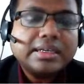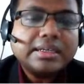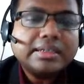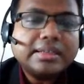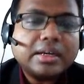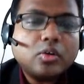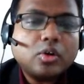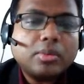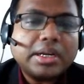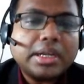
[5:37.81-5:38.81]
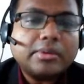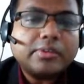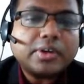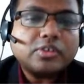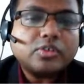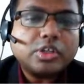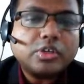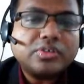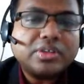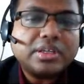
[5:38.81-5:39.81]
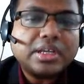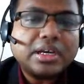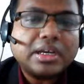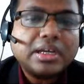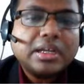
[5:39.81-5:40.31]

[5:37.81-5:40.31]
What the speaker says: is the global damage function used in the